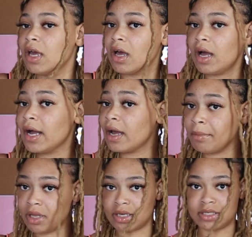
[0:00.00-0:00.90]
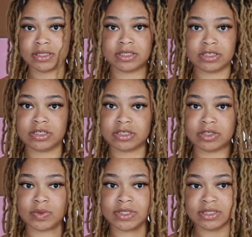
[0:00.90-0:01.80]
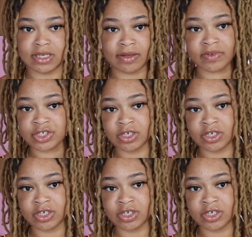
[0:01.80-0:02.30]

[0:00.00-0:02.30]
Yeah, I got my lock extensions in 27.